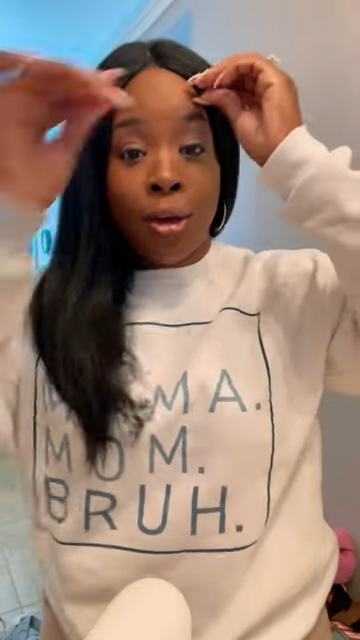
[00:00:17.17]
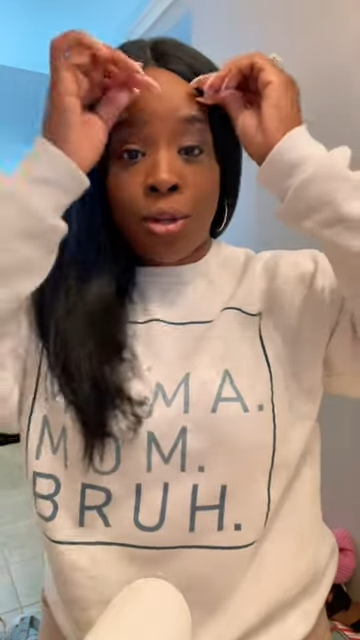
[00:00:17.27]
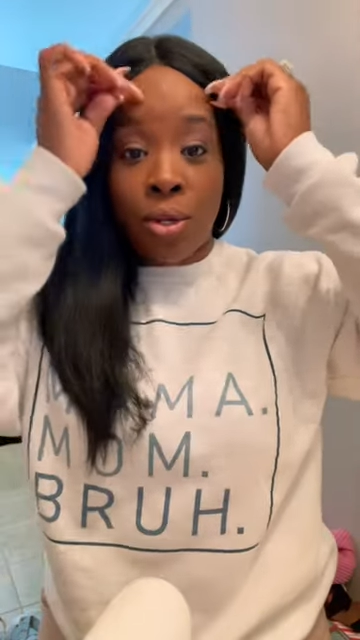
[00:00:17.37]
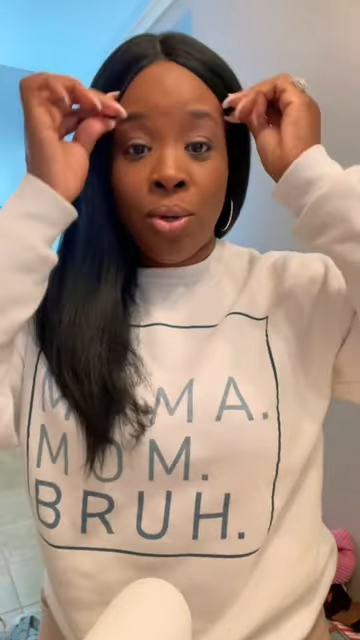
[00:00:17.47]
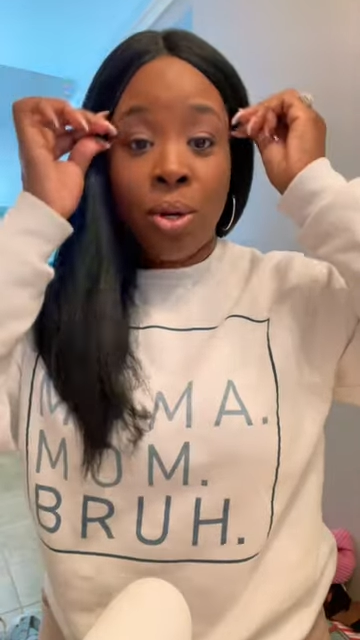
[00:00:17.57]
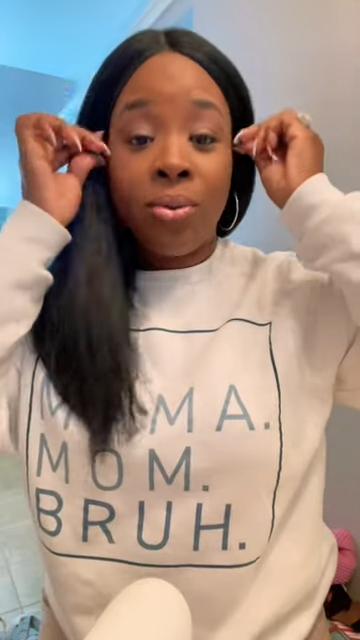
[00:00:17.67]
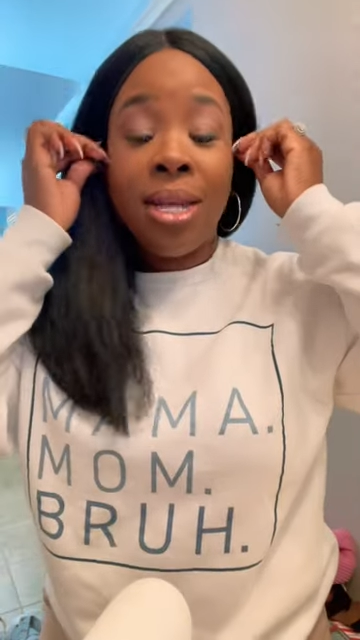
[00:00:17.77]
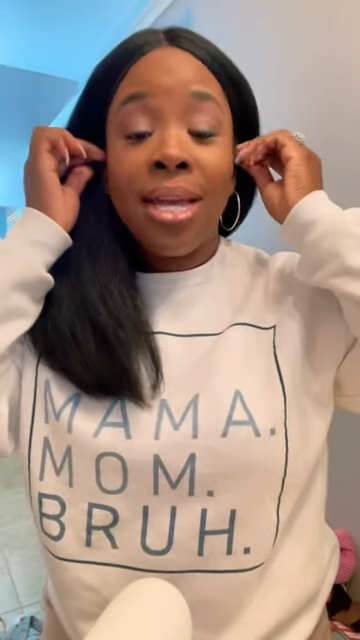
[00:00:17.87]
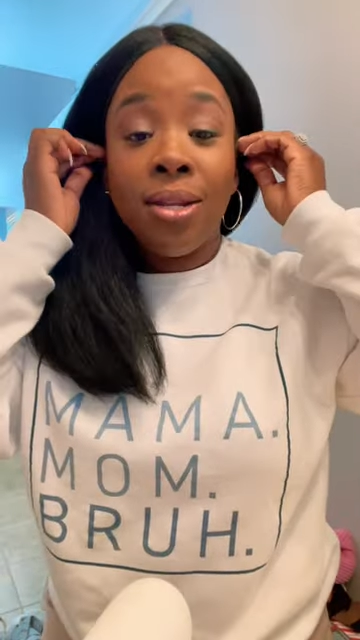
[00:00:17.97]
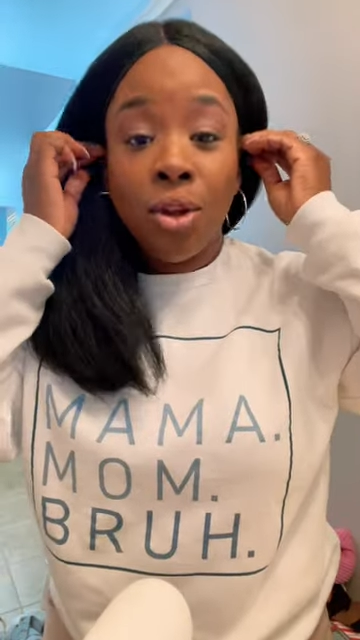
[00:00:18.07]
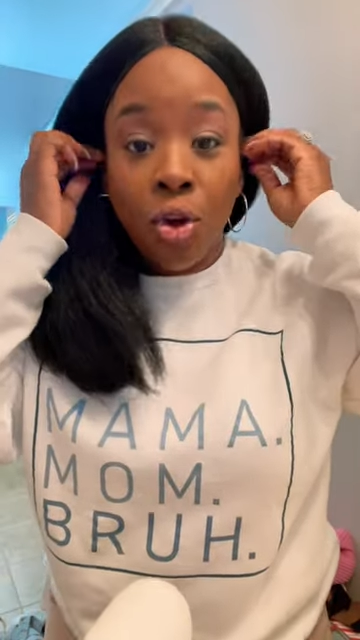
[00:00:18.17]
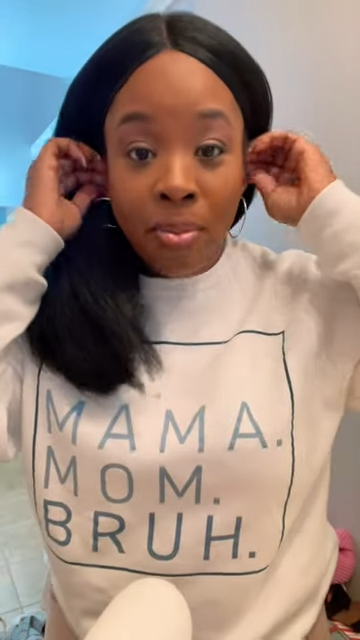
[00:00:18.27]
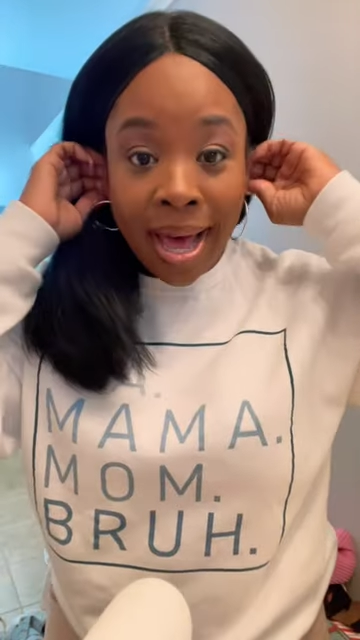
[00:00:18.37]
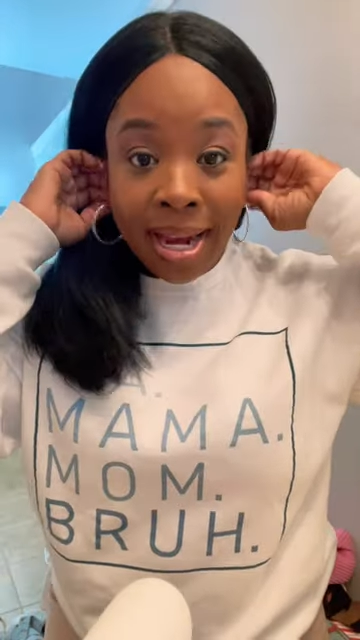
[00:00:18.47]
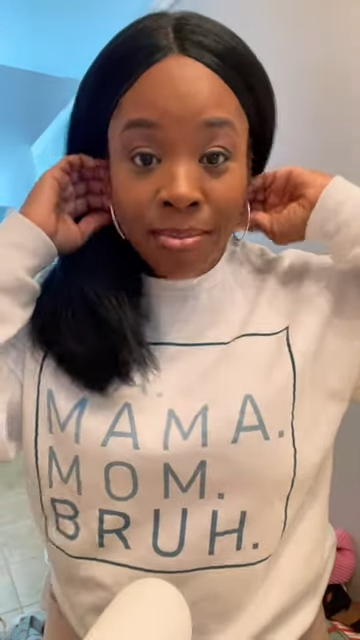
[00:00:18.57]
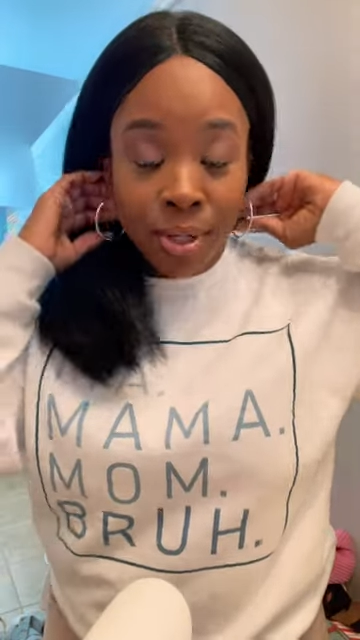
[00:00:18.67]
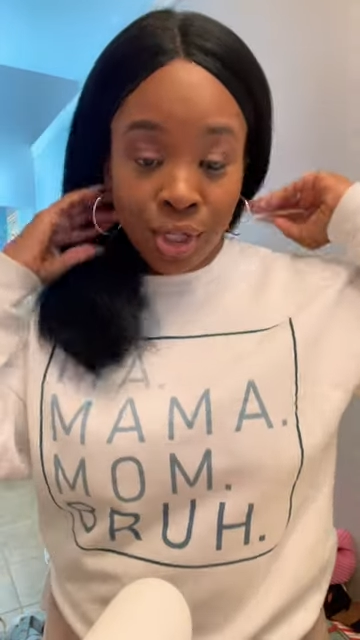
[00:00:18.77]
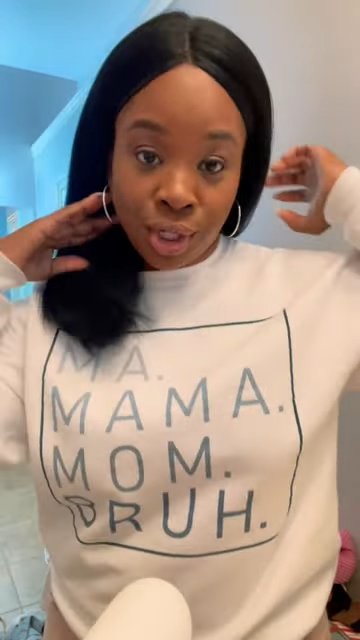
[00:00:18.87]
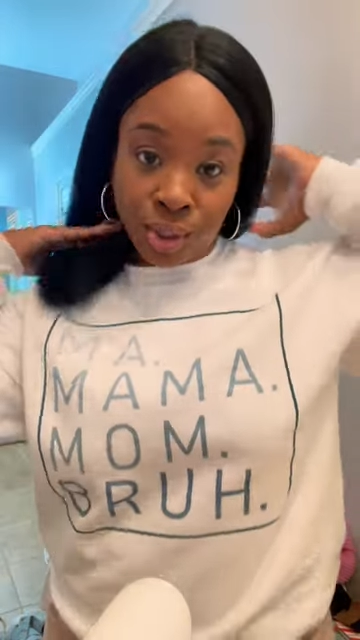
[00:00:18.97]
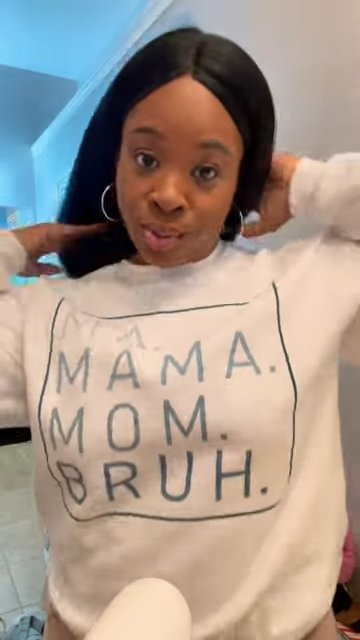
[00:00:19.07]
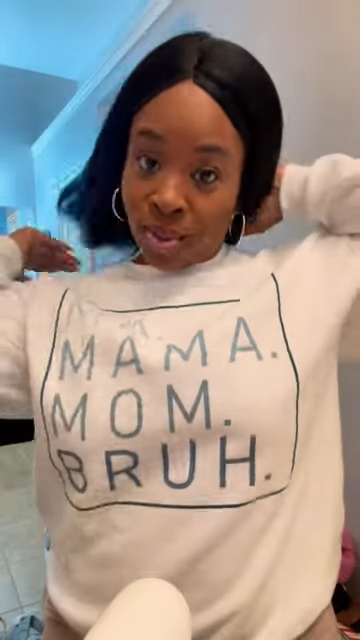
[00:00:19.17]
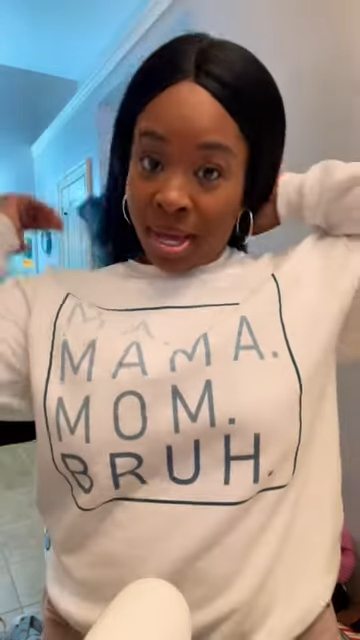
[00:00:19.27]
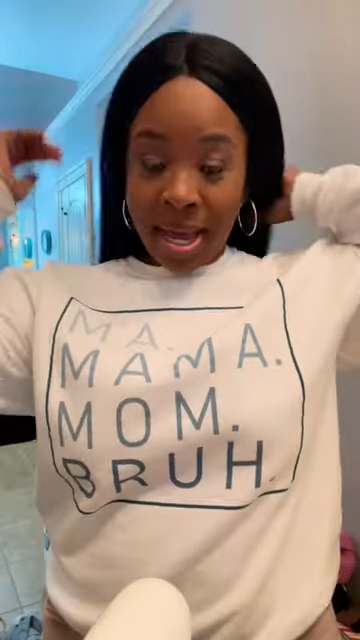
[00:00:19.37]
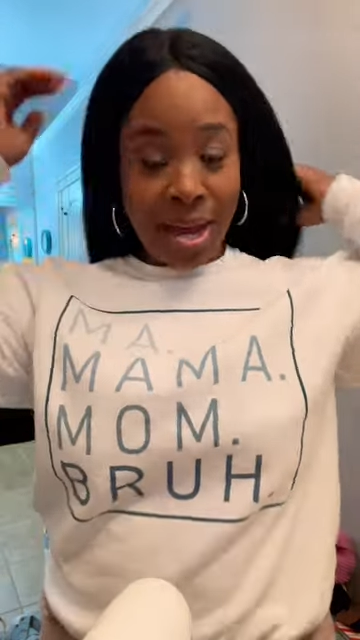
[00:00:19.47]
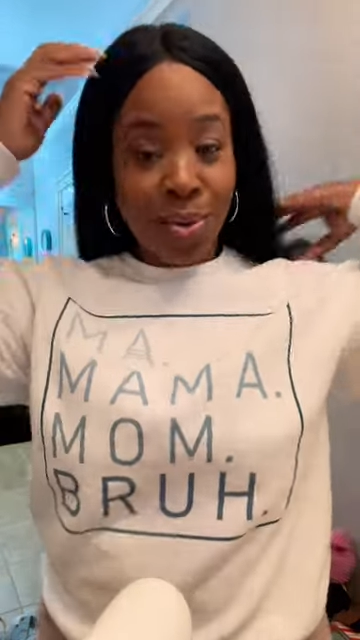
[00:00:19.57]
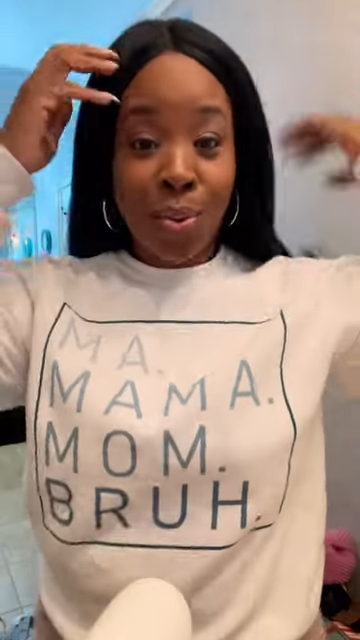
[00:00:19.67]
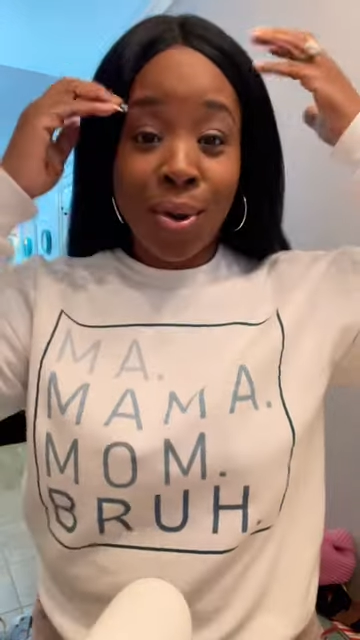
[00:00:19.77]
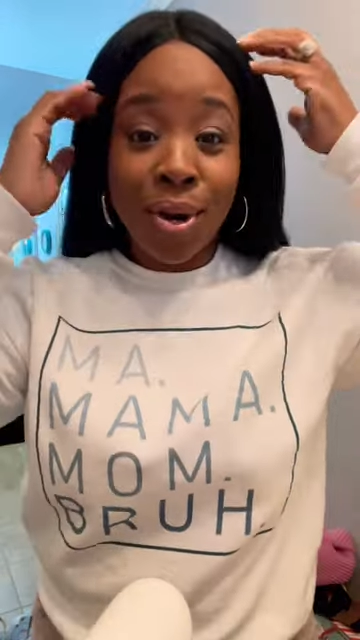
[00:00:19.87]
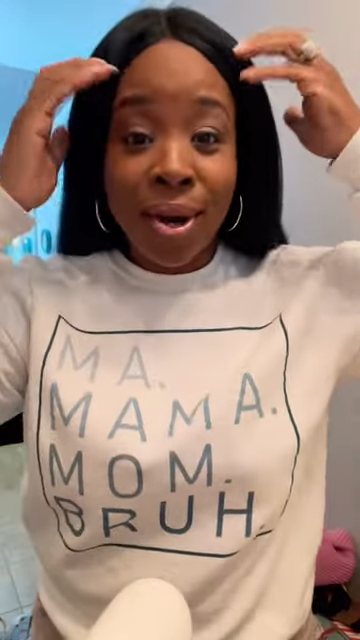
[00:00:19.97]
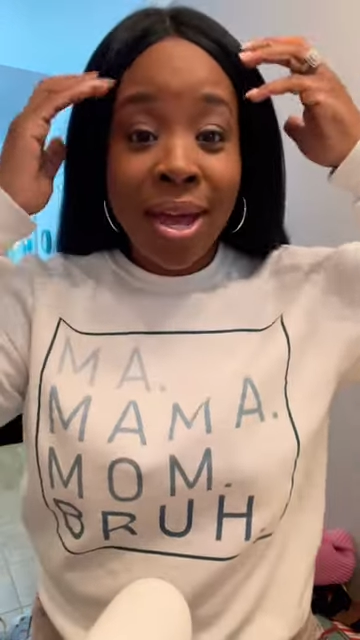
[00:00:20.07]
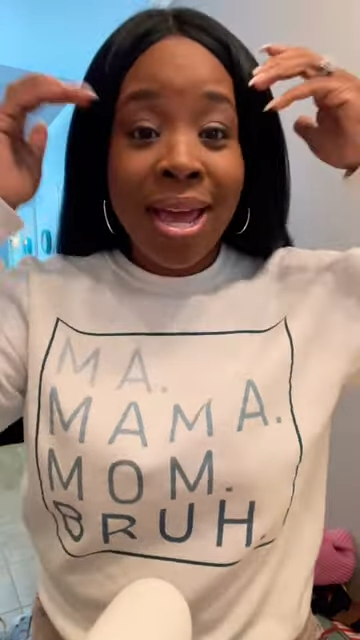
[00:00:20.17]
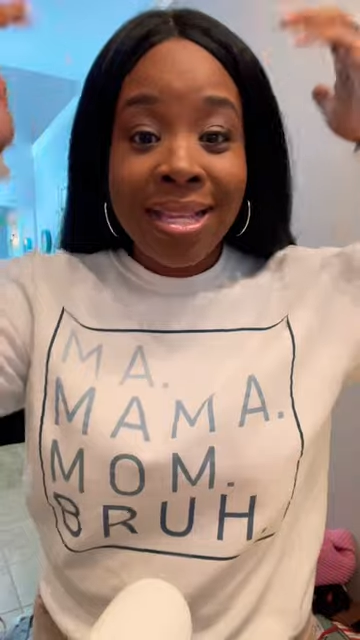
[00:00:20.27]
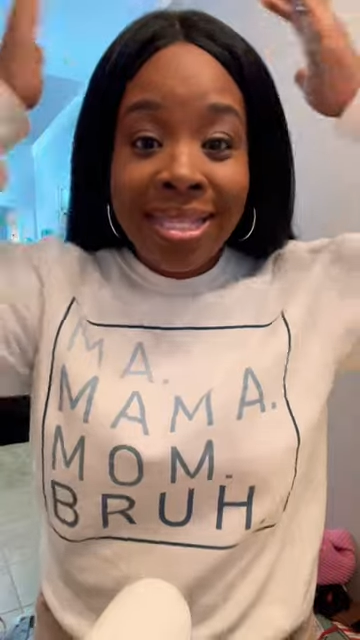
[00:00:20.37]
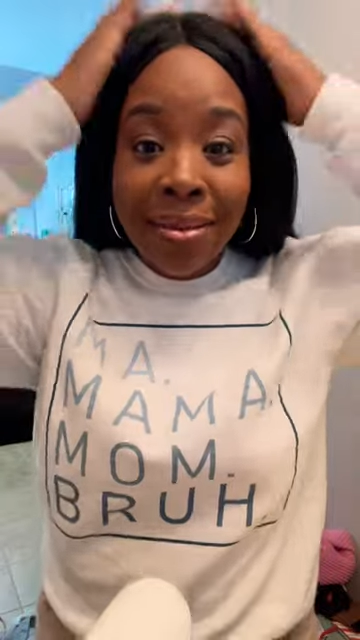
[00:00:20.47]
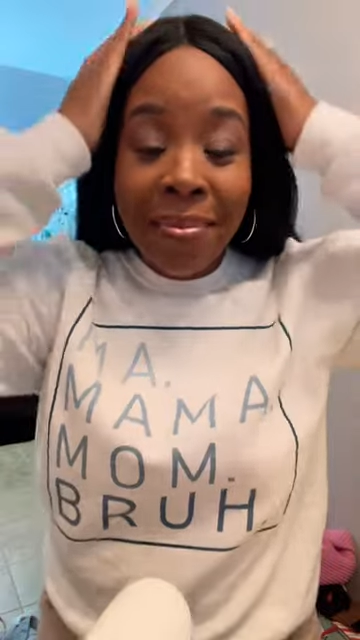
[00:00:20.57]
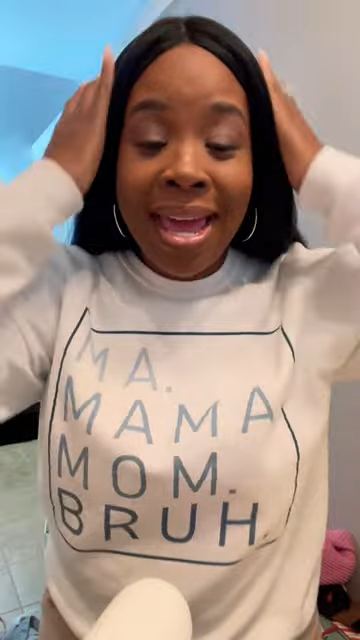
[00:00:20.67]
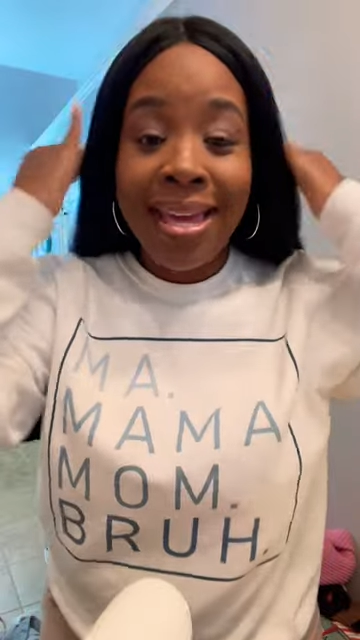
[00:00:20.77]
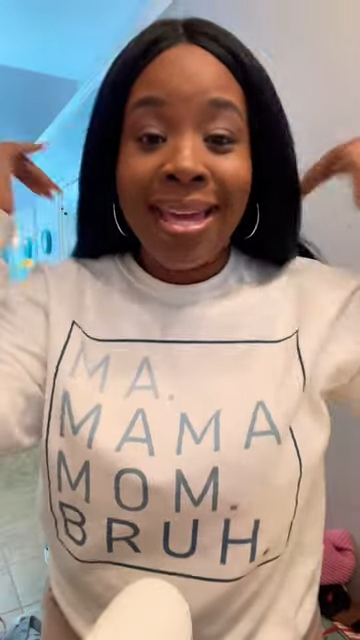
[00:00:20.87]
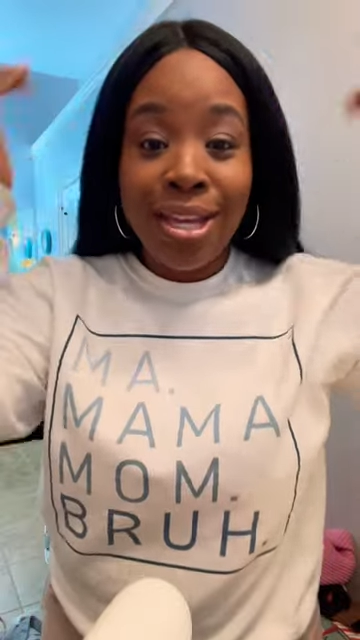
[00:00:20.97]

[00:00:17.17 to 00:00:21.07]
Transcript: you don't need nobody but you in order to make it.